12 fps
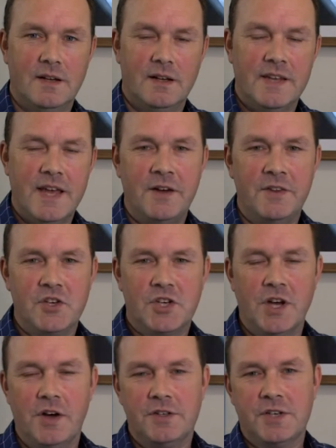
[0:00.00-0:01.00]
Now on the
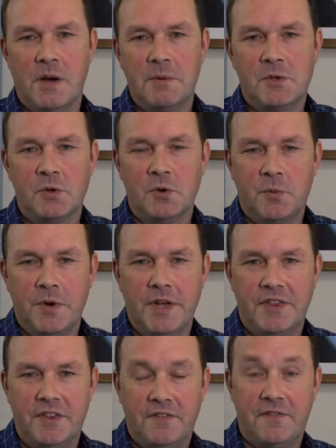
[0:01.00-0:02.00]
show, time to talk
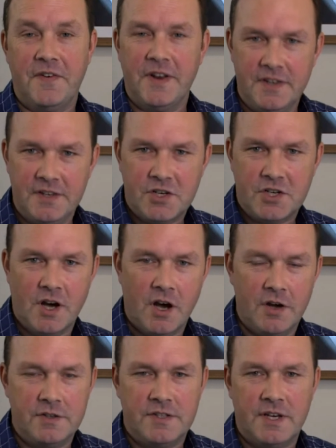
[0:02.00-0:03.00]
with friend of the
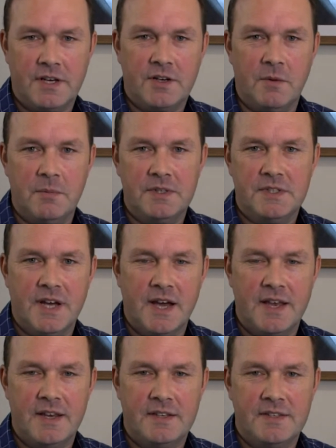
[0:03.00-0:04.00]
show, tech
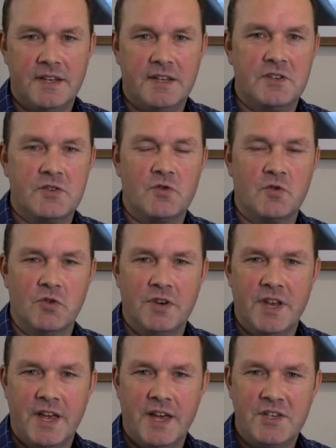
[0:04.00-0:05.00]
commentator, tech
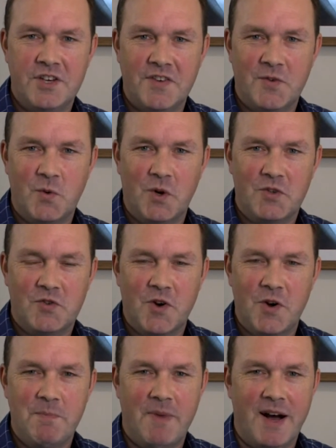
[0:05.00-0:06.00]
extraordinaire, Jeff
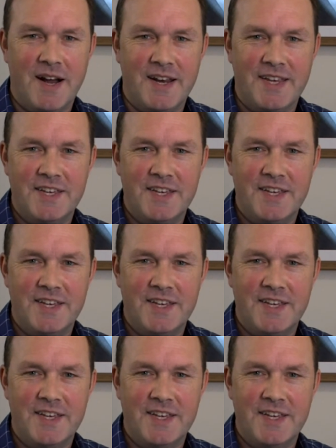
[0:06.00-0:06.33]
Quattro Marnie.